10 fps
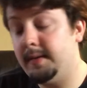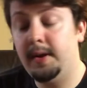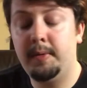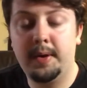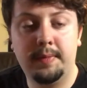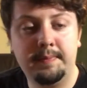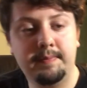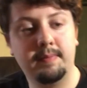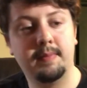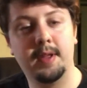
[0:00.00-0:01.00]
oh
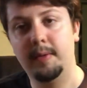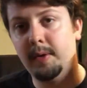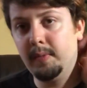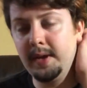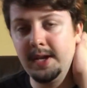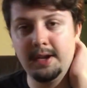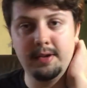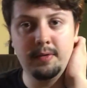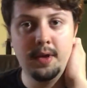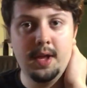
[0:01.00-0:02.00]
well, what can you
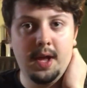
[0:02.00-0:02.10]
do?